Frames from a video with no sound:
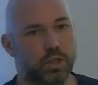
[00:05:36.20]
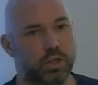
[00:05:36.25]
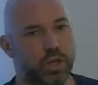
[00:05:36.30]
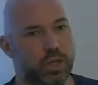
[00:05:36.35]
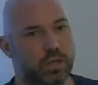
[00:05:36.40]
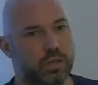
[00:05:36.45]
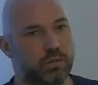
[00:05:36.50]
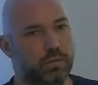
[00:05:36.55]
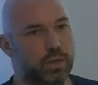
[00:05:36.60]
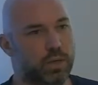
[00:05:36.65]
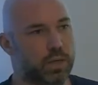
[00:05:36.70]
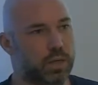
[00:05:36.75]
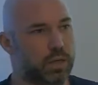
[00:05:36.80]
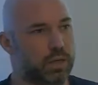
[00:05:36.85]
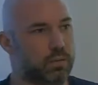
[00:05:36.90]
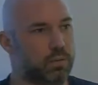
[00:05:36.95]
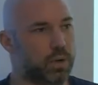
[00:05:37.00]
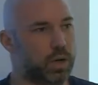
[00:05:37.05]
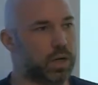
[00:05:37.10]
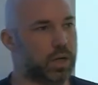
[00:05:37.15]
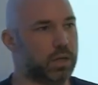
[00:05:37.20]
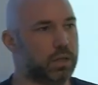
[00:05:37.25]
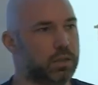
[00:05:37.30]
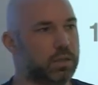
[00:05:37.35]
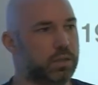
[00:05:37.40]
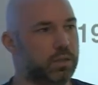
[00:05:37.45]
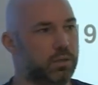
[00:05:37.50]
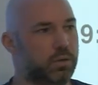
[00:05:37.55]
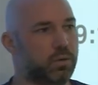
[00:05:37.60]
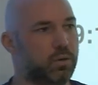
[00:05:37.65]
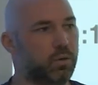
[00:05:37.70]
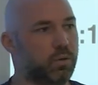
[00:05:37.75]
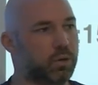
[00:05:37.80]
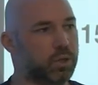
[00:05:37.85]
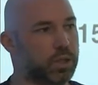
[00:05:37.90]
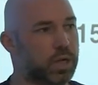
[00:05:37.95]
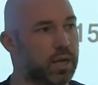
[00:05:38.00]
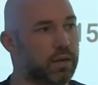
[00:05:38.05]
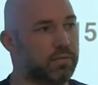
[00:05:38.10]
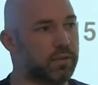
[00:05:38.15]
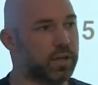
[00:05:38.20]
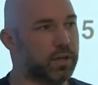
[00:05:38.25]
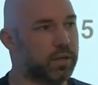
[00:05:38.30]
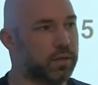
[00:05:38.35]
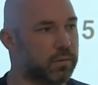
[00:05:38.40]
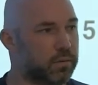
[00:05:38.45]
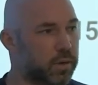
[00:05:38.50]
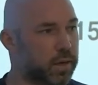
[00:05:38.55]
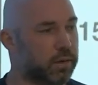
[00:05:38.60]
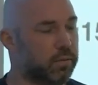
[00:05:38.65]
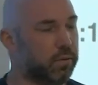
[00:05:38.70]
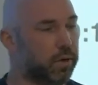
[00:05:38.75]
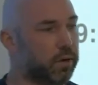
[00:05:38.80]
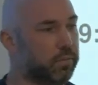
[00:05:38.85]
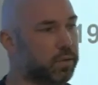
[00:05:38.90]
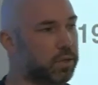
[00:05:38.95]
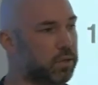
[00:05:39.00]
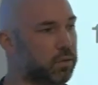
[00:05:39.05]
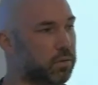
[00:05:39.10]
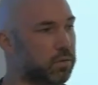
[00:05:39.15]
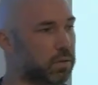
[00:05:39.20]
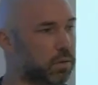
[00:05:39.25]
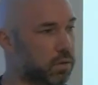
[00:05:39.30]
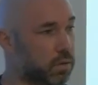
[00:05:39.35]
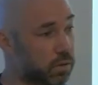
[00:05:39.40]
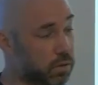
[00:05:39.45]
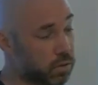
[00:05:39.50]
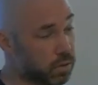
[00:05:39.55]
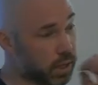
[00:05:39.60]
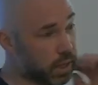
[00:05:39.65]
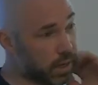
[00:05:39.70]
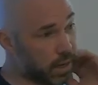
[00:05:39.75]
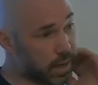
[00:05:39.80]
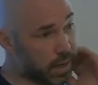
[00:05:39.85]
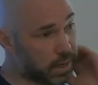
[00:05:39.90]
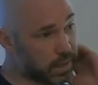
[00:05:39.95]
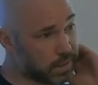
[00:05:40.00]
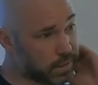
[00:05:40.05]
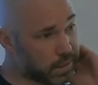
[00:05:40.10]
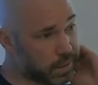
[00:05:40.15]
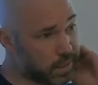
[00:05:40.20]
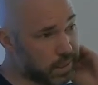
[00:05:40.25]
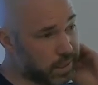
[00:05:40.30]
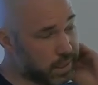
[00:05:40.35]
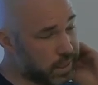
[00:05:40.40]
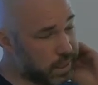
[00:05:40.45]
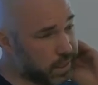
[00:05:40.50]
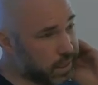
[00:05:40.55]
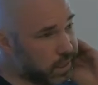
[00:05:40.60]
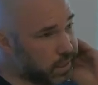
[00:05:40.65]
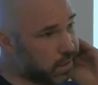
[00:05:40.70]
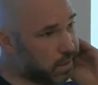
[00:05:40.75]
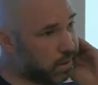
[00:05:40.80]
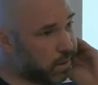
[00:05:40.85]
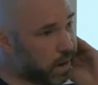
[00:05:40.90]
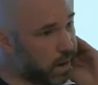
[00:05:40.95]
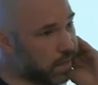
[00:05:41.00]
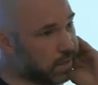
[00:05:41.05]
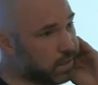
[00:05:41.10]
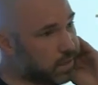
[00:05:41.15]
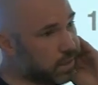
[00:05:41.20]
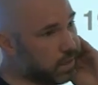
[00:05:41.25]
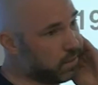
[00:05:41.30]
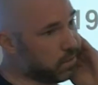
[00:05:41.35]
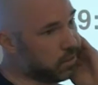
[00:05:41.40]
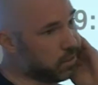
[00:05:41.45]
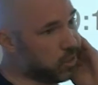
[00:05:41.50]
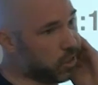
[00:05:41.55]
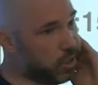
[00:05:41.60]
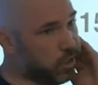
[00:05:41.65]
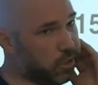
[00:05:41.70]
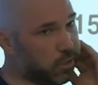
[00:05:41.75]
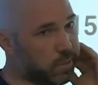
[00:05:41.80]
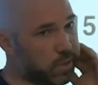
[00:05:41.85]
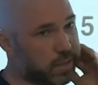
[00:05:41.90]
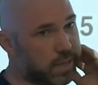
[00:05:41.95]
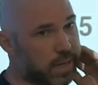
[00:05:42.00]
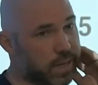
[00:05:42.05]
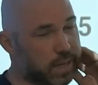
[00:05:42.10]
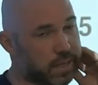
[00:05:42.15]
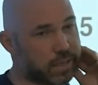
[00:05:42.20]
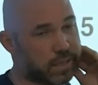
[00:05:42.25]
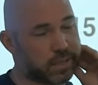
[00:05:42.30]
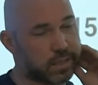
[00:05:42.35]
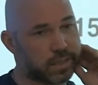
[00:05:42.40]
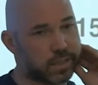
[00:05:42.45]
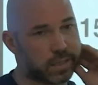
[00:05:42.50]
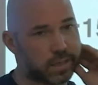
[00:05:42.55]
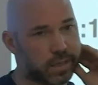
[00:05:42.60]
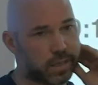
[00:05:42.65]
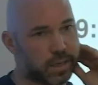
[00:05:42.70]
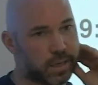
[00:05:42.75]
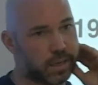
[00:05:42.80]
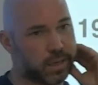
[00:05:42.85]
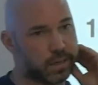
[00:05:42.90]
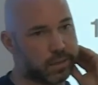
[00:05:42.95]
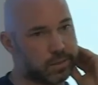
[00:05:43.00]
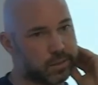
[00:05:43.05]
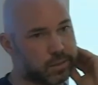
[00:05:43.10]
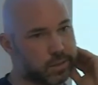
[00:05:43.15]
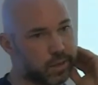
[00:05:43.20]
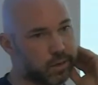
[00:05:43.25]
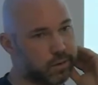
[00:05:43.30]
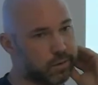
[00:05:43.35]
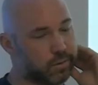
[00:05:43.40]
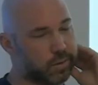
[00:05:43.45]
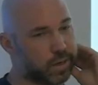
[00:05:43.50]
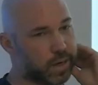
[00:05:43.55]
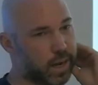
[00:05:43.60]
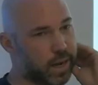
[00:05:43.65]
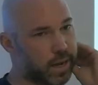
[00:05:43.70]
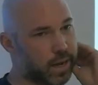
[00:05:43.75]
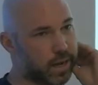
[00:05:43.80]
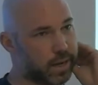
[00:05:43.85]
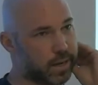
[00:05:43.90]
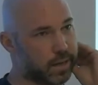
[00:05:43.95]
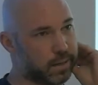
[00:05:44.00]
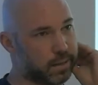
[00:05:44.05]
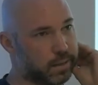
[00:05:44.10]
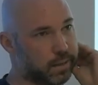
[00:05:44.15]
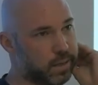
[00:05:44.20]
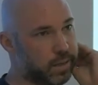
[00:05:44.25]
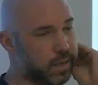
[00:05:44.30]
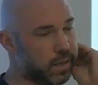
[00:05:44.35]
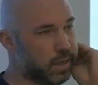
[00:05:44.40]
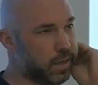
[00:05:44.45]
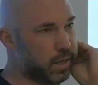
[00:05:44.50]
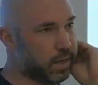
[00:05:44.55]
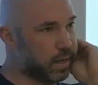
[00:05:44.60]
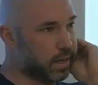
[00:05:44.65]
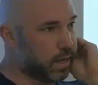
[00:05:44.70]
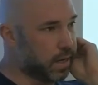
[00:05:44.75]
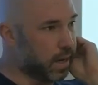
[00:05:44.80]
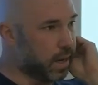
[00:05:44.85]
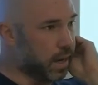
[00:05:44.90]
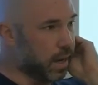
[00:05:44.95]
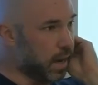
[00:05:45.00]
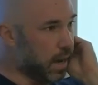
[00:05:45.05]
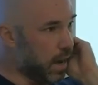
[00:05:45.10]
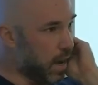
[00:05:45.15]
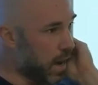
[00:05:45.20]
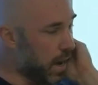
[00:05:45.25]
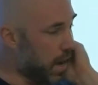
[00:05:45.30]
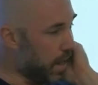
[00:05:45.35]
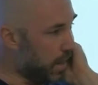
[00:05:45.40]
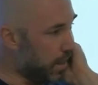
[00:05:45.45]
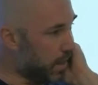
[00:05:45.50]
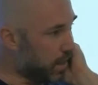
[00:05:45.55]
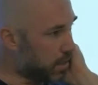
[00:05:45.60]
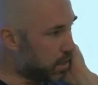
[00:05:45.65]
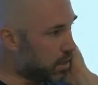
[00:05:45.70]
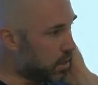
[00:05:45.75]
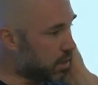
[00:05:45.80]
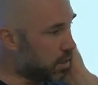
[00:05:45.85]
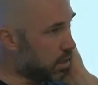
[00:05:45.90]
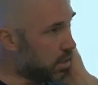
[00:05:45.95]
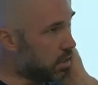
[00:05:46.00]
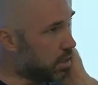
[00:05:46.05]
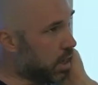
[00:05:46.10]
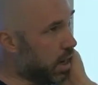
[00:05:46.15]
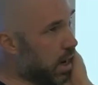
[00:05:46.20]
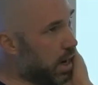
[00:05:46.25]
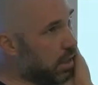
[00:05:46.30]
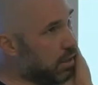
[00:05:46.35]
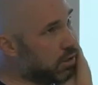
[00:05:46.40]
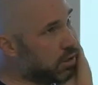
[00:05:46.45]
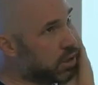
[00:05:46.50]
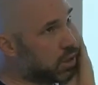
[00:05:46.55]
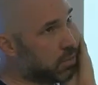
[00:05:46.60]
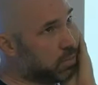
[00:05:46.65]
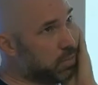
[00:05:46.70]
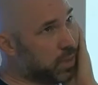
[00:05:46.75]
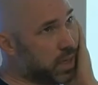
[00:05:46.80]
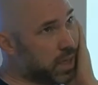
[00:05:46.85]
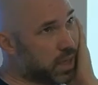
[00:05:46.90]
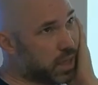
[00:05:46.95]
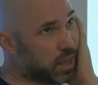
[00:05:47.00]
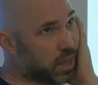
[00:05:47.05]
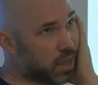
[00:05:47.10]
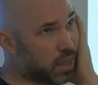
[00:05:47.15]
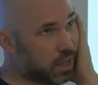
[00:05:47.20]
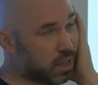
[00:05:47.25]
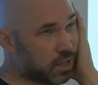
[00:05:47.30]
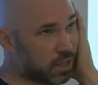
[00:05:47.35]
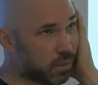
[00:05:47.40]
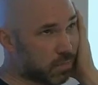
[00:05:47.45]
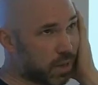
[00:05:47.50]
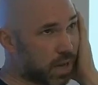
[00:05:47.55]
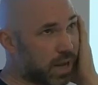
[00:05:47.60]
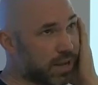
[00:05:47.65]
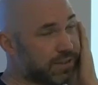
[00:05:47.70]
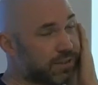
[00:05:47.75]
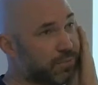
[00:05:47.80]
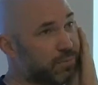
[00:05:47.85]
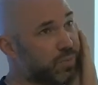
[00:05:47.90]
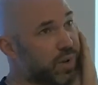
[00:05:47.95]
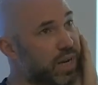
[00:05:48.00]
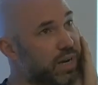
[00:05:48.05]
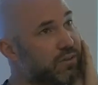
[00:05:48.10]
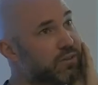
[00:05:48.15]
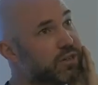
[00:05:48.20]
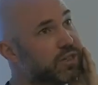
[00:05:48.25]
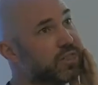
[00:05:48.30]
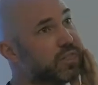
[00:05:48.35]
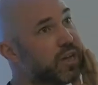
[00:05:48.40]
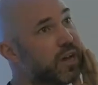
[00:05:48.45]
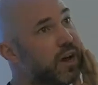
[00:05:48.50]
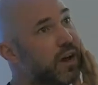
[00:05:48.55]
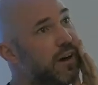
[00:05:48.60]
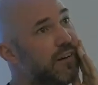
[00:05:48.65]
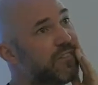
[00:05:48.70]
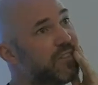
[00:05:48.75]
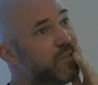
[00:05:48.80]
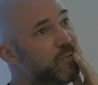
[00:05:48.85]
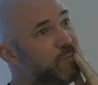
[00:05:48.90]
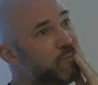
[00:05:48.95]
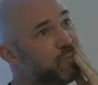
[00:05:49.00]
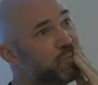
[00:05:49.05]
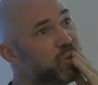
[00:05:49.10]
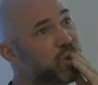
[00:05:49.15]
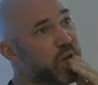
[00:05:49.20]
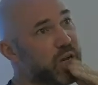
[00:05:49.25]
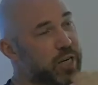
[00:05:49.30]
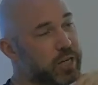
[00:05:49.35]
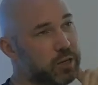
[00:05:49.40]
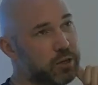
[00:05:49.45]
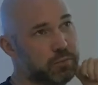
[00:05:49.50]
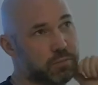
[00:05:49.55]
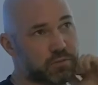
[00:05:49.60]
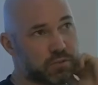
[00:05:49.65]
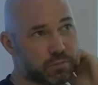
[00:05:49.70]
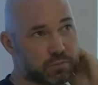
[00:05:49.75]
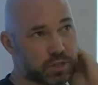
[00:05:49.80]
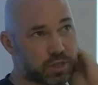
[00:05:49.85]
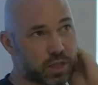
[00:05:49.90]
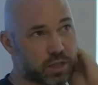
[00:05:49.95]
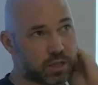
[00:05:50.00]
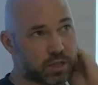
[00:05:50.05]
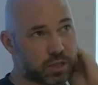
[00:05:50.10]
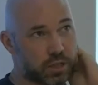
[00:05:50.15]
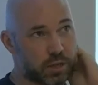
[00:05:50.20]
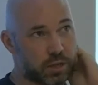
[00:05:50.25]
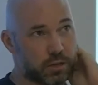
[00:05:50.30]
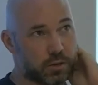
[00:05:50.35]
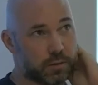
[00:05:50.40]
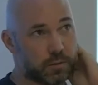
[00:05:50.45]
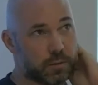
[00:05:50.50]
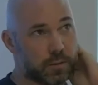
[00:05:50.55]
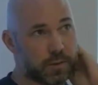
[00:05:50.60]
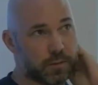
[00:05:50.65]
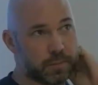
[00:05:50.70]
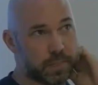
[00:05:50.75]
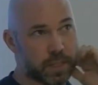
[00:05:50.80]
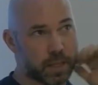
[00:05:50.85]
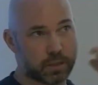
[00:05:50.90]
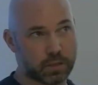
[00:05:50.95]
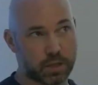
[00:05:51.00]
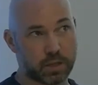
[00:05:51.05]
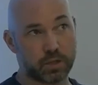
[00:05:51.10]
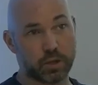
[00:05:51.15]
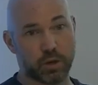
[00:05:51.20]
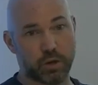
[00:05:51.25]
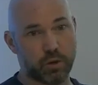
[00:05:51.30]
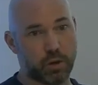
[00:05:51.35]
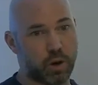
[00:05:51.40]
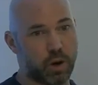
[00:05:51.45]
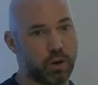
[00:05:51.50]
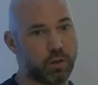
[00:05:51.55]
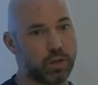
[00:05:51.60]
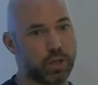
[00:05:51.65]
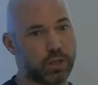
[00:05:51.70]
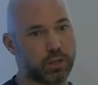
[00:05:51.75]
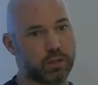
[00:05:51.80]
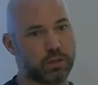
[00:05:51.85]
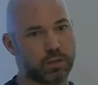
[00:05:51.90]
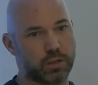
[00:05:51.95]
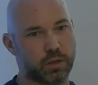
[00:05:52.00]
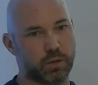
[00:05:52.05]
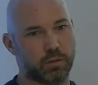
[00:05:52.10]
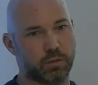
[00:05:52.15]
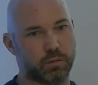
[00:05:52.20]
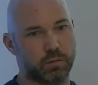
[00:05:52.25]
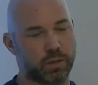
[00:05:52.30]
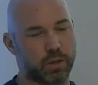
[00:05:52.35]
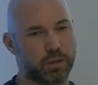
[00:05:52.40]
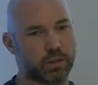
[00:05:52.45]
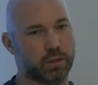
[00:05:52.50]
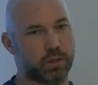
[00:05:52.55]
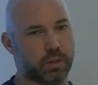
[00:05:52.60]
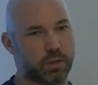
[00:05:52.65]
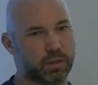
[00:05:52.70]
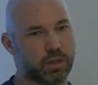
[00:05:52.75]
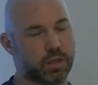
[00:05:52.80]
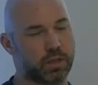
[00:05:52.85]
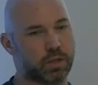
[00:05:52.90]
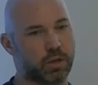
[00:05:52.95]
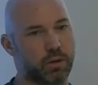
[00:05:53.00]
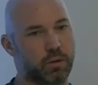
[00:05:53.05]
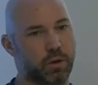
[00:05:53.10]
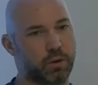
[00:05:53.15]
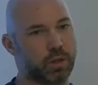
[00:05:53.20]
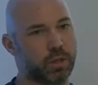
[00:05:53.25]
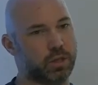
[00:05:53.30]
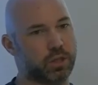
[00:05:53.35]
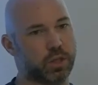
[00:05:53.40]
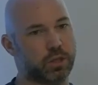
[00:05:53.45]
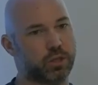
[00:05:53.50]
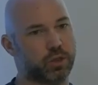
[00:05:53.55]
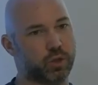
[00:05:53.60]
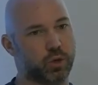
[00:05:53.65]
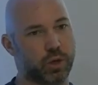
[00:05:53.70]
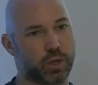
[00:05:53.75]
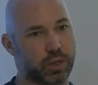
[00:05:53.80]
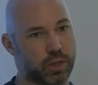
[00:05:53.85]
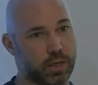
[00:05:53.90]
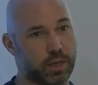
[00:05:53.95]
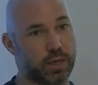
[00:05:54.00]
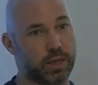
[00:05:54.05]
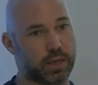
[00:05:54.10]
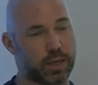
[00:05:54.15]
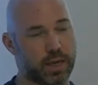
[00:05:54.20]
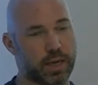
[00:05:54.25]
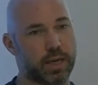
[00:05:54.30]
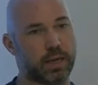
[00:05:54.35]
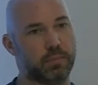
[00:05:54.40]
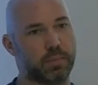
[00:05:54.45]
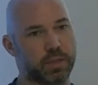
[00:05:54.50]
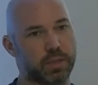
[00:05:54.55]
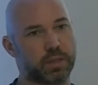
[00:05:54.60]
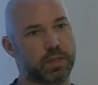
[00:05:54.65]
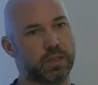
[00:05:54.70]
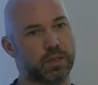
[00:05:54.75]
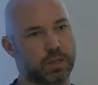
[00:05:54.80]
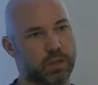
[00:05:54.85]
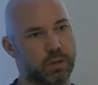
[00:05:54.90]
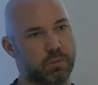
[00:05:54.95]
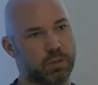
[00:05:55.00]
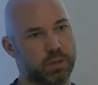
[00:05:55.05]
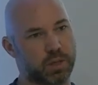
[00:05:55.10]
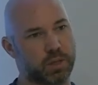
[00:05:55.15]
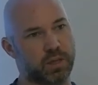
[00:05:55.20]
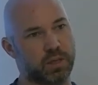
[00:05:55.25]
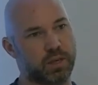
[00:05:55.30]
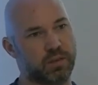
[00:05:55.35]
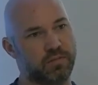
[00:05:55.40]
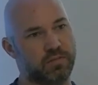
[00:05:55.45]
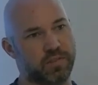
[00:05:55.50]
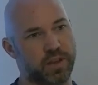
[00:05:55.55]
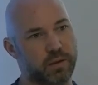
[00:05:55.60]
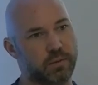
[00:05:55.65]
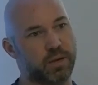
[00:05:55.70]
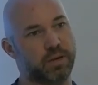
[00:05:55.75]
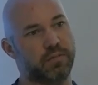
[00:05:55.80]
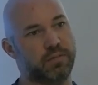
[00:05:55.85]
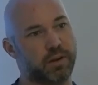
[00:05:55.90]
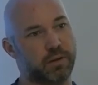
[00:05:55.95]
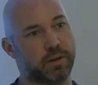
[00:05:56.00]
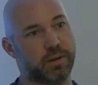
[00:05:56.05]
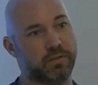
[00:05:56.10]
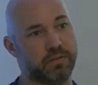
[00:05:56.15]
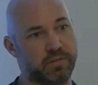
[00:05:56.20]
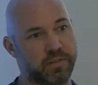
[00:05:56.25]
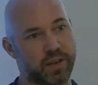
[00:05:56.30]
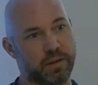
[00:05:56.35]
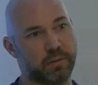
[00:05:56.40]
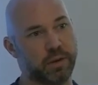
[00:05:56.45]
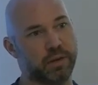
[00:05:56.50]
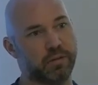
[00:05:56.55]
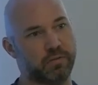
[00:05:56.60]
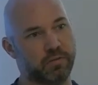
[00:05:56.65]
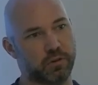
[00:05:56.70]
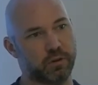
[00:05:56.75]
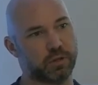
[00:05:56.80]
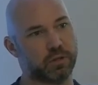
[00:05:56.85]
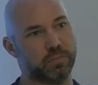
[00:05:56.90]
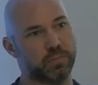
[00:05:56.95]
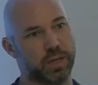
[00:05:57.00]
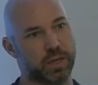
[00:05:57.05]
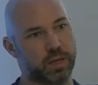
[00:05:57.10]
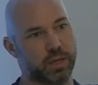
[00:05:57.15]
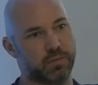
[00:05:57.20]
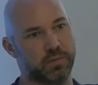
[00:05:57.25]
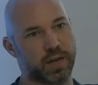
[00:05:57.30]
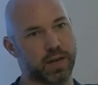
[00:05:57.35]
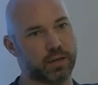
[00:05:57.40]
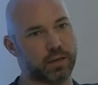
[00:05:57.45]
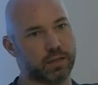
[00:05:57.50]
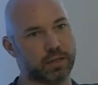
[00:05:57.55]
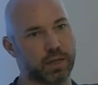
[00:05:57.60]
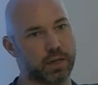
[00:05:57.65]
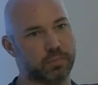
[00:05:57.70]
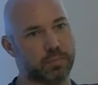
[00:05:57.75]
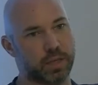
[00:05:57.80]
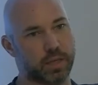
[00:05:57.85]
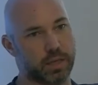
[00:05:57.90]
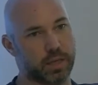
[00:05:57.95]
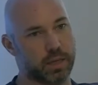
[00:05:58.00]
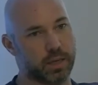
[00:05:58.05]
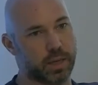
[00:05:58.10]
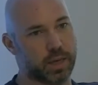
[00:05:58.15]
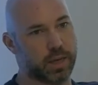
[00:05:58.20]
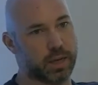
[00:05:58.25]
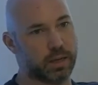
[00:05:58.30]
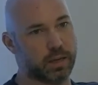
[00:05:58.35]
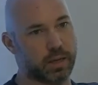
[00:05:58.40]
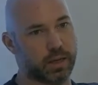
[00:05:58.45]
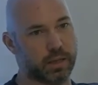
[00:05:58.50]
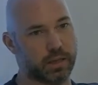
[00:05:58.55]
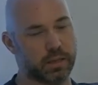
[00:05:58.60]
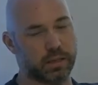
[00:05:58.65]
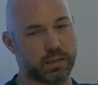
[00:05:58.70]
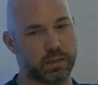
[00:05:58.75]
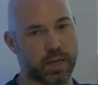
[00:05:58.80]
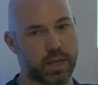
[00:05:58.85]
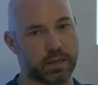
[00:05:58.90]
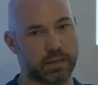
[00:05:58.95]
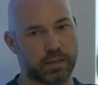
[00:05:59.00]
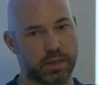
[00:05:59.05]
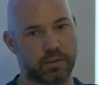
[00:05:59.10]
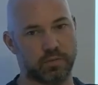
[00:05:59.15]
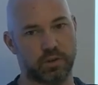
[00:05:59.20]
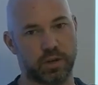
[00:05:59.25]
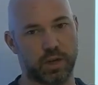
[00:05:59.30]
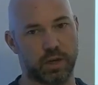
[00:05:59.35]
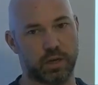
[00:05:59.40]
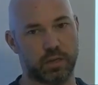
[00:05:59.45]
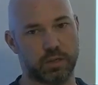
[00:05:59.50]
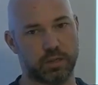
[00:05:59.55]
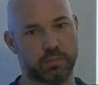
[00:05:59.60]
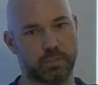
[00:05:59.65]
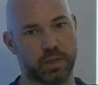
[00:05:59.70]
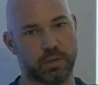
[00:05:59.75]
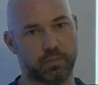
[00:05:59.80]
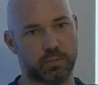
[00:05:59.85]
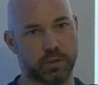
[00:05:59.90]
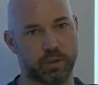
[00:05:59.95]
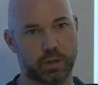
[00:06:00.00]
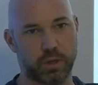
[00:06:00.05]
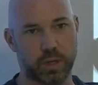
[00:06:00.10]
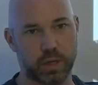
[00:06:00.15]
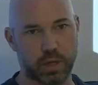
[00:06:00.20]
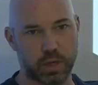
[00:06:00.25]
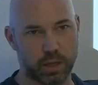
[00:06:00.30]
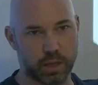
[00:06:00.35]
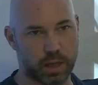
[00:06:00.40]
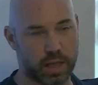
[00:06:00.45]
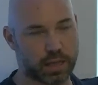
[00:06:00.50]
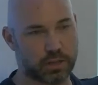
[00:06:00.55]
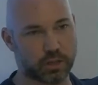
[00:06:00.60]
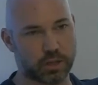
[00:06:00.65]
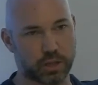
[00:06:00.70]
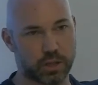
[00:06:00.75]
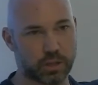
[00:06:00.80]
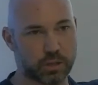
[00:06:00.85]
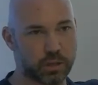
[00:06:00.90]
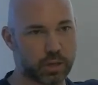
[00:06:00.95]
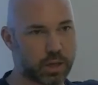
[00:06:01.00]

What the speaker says: J2EE was to core Java, right? Why don't we go do that? And I sent Joe a text, and Joe and I and Alex, and Tyler Smith, some guys from Microsoft, Anoop from Cisco. Cisco only just joined the EEA, but Cisco was in the very, very, very first meeting of how to set up the EEA at DevCon in September last year.